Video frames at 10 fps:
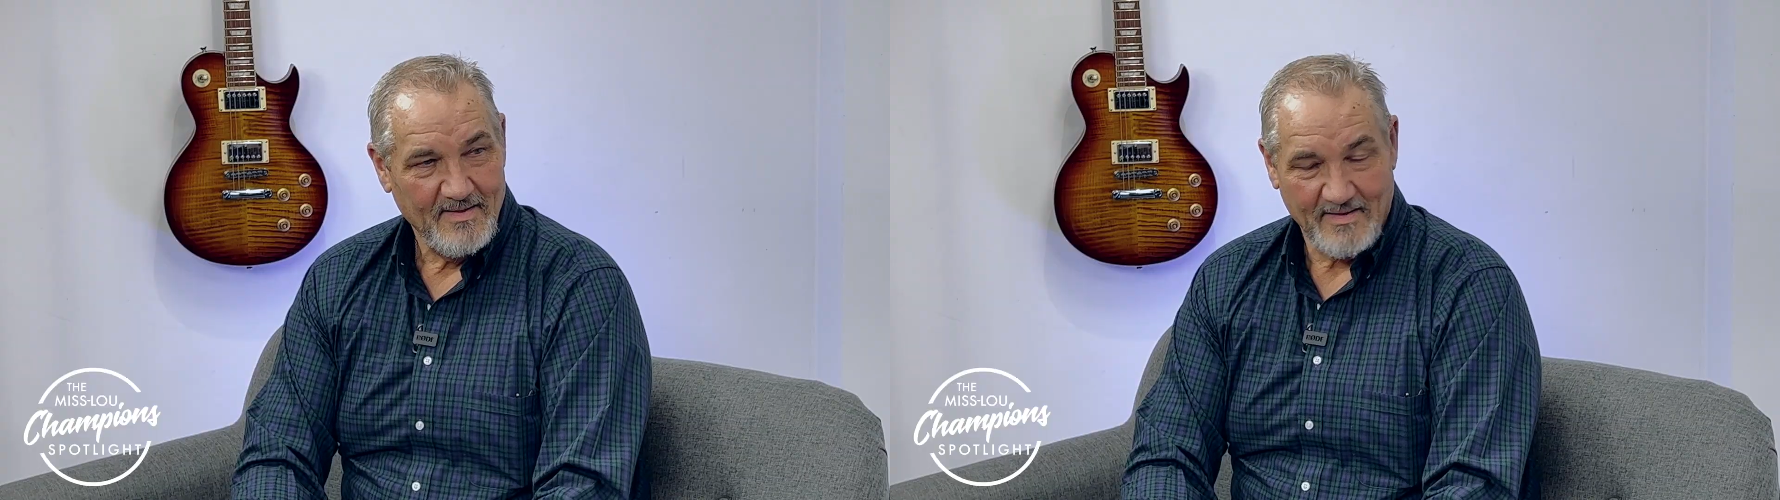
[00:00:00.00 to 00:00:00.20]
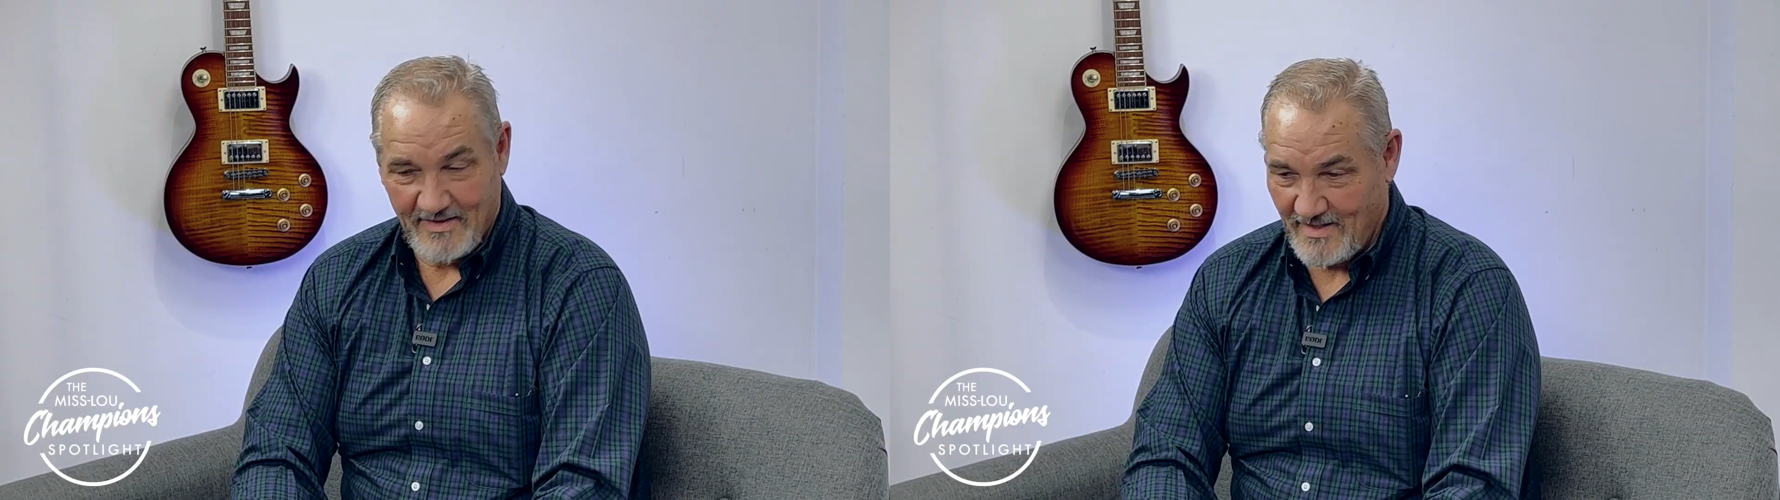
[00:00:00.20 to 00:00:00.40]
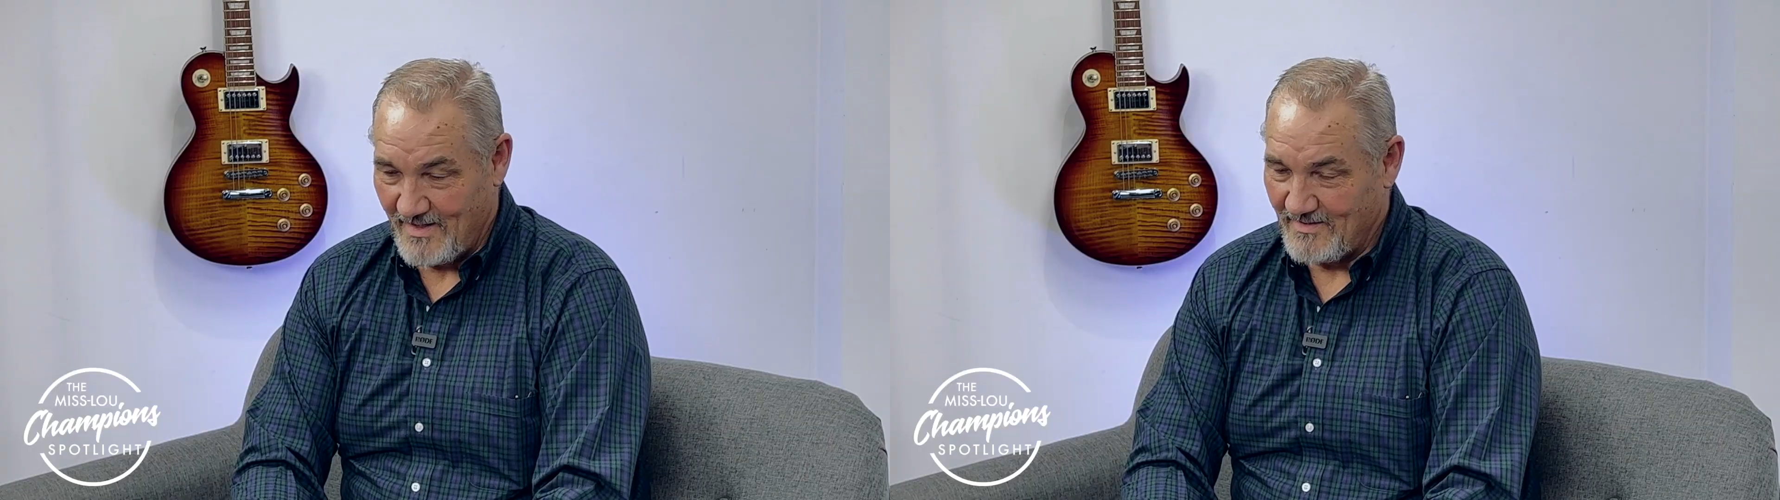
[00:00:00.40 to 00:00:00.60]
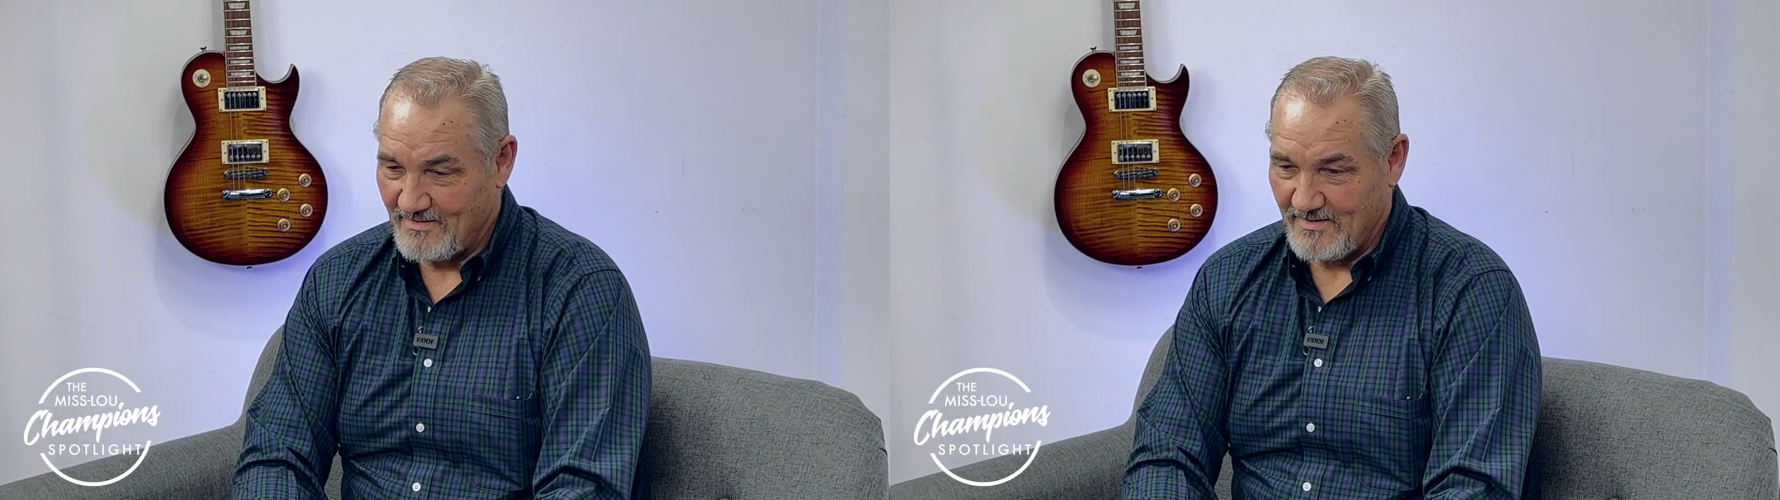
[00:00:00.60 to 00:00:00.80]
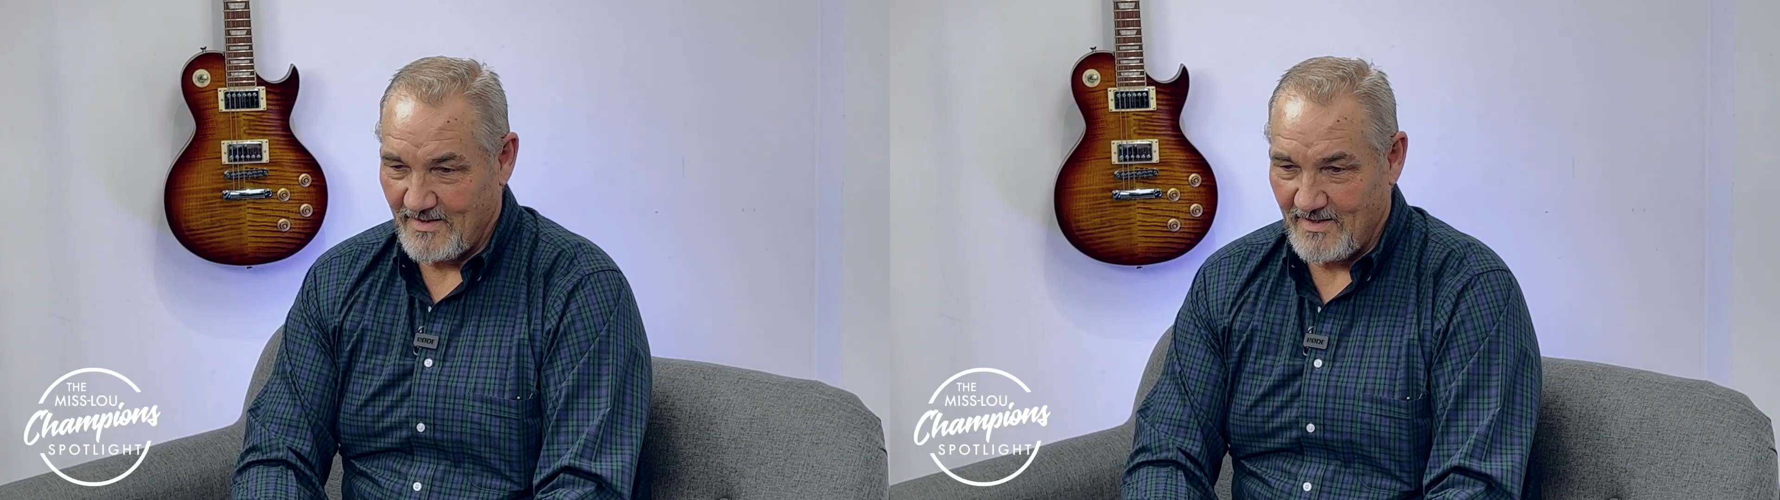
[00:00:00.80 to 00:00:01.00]
Yeah.
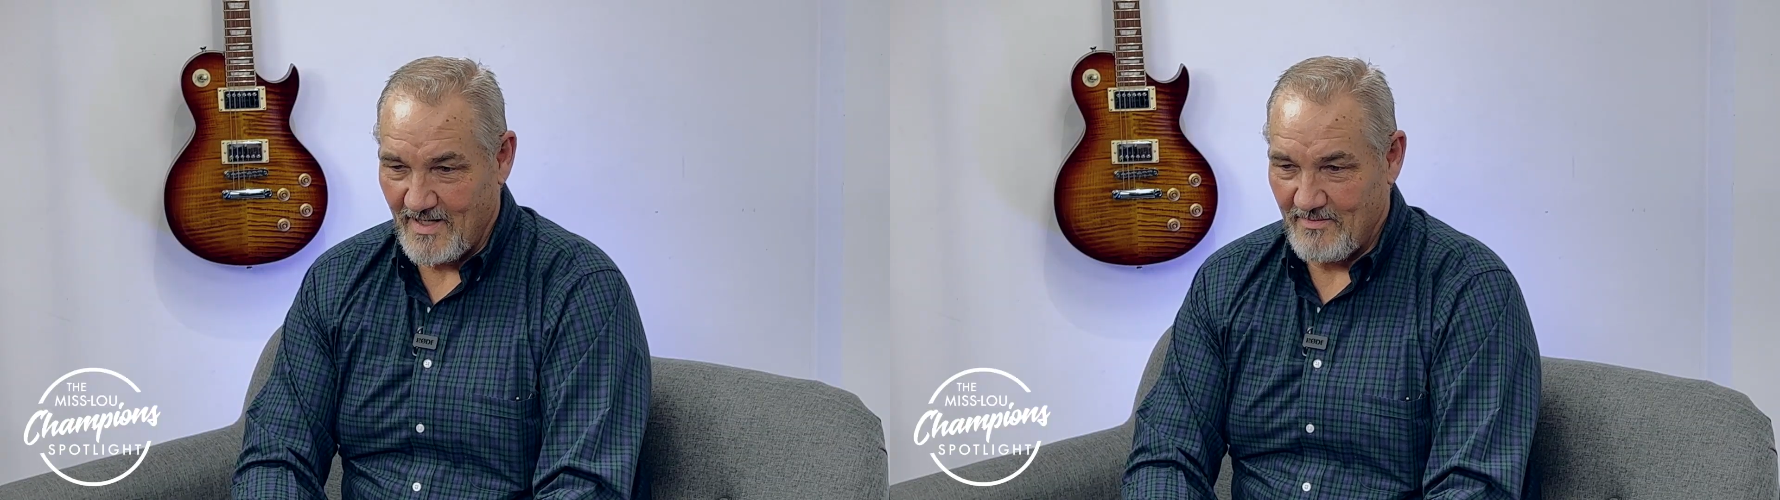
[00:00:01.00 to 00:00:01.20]
I